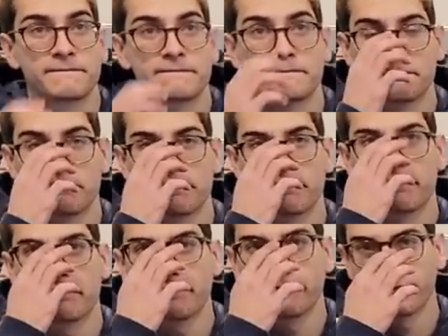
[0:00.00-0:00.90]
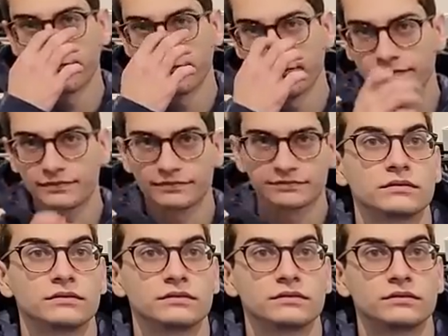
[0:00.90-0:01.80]

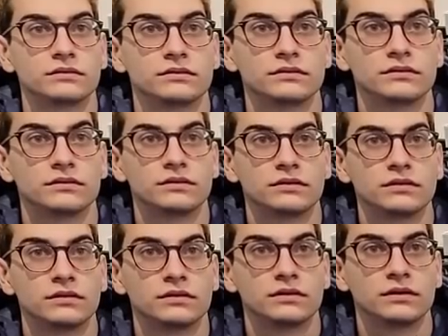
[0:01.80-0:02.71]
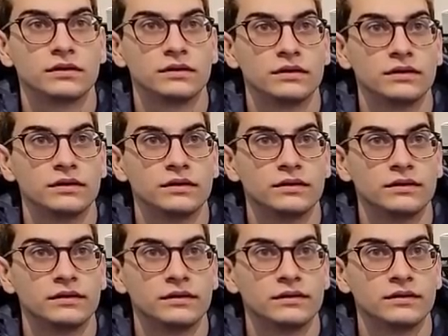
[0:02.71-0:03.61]

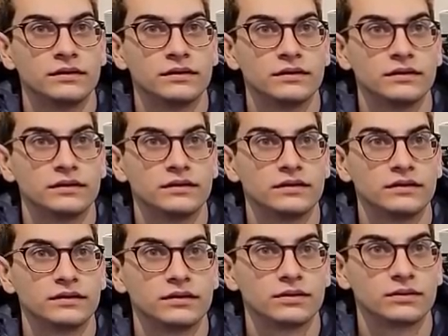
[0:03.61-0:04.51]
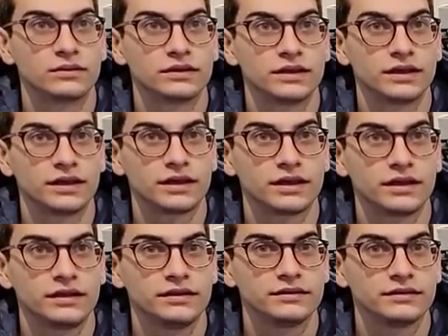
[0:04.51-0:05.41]

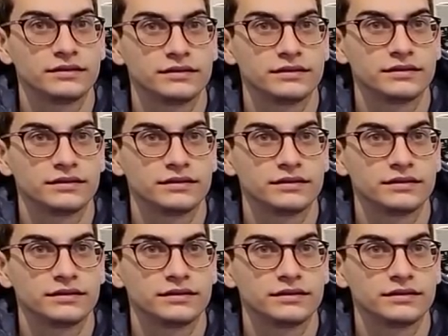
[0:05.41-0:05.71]
(not speaking)